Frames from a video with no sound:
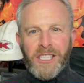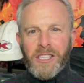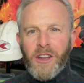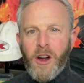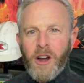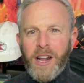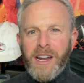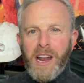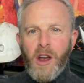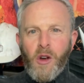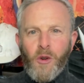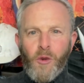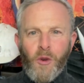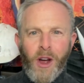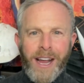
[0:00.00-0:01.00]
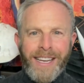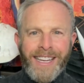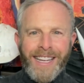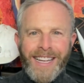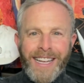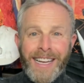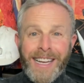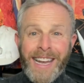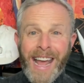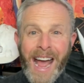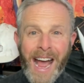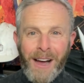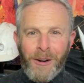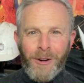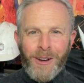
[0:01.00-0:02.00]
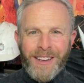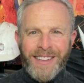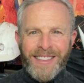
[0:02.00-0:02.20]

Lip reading: started right now.